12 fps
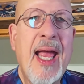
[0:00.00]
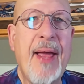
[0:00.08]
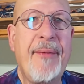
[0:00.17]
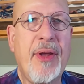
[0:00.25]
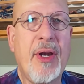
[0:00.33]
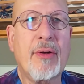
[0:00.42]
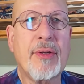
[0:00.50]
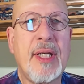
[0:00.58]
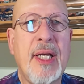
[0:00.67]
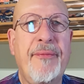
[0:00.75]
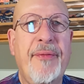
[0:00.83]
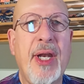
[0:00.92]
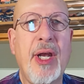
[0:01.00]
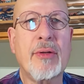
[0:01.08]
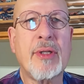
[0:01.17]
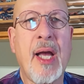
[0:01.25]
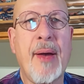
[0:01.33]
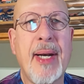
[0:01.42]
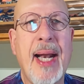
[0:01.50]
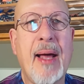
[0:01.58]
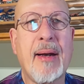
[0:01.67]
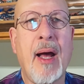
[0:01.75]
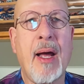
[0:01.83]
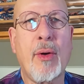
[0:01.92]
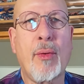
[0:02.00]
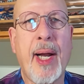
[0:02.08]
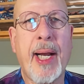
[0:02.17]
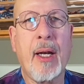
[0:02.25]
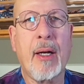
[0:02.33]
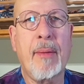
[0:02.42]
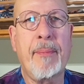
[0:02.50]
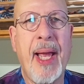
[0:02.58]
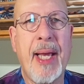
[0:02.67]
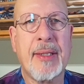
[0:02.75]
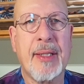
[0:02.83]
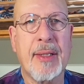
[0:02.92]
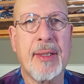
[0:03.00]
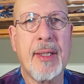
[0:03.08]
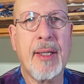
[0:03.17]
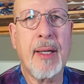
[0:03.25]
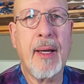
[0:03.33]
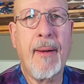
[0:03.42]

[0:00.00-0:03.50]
if you don't see videos coming out on a regular basis.